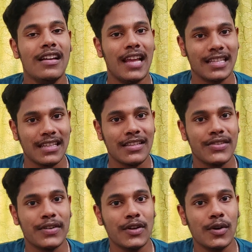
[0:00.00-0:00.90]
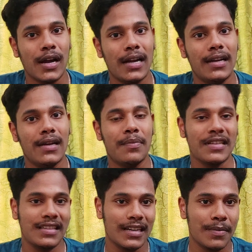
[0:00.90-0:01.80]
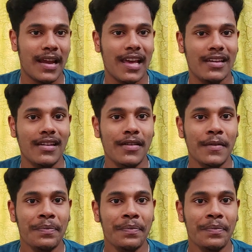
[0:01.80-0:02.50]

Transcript: liking this video, and pressing that bell icon.